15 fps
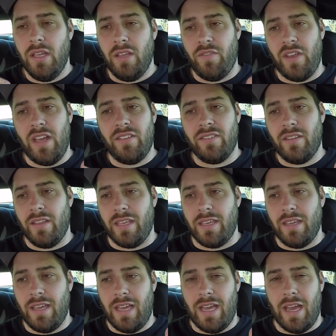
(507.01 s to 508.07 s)
if you guys,
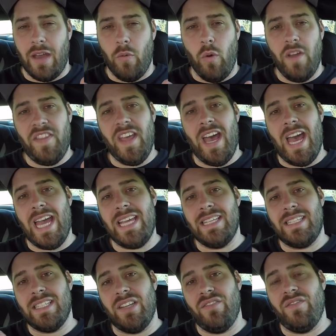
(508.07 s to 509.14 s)
like, I want the
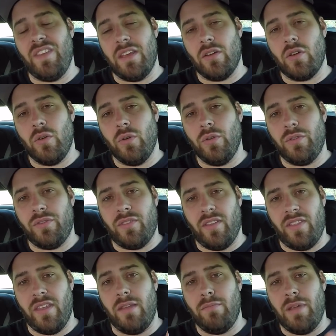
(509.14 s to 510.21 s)
highest end vehicle to
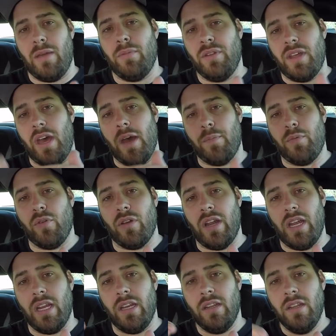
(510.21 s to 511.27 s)
then be able to
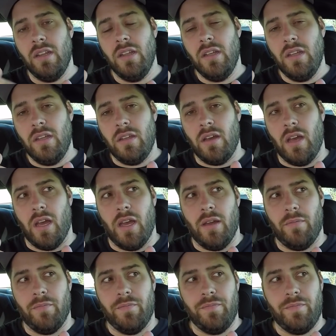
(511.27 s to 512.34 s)
upgrade. I
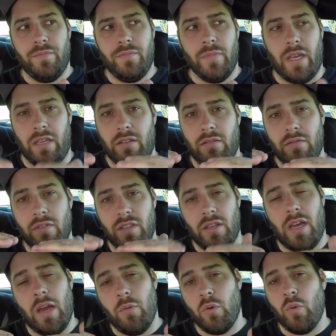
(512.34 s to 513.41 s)

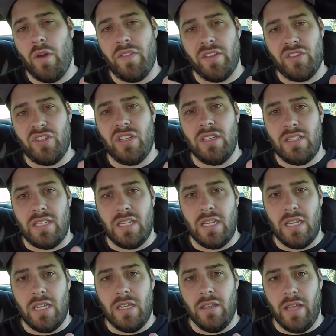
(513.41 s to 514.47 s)
would want the
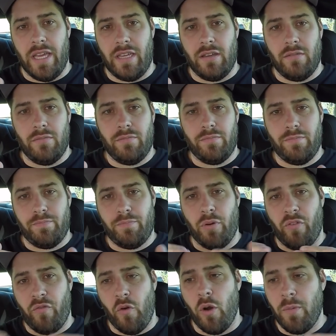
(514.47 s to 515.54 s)
GT, like,
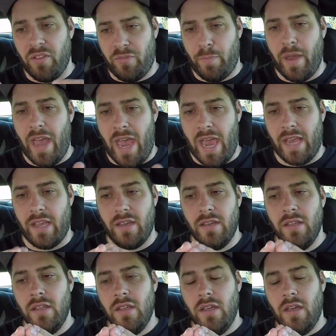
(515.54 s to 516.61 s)
performance pack
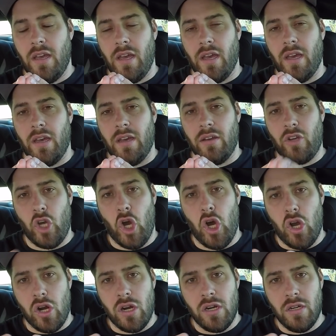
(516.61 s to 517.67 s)

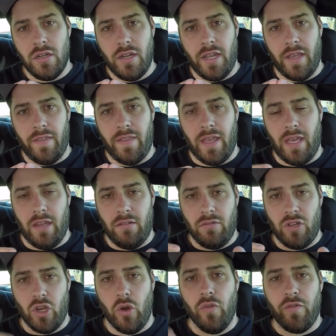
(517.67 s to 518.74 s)
car, and then
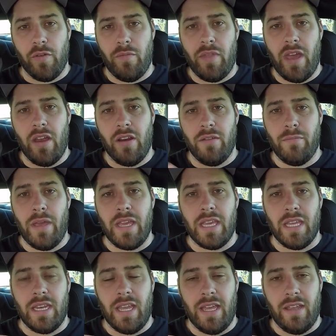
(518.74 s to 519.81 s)
go from there and make
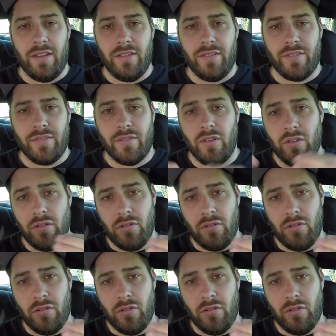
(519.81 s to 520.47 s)
it as